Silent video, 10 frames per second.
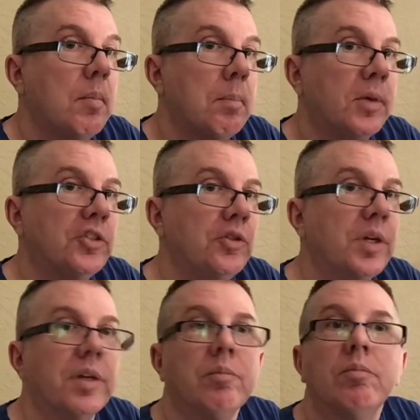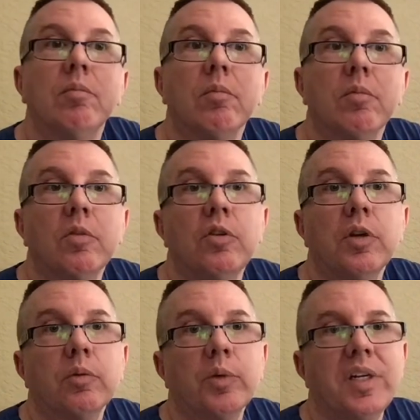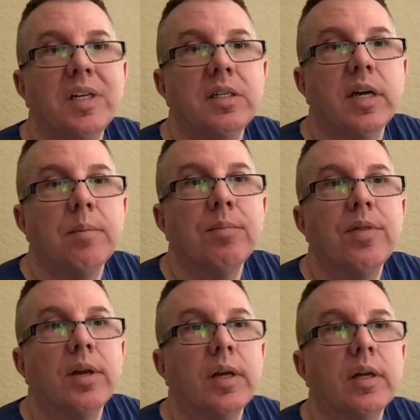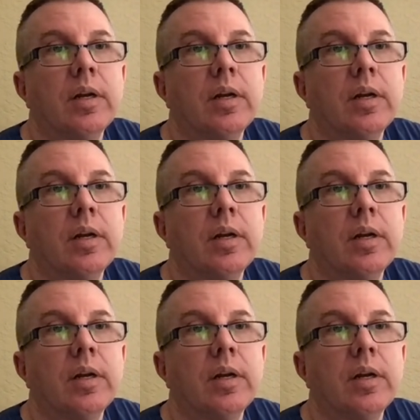But you can read in depth in it.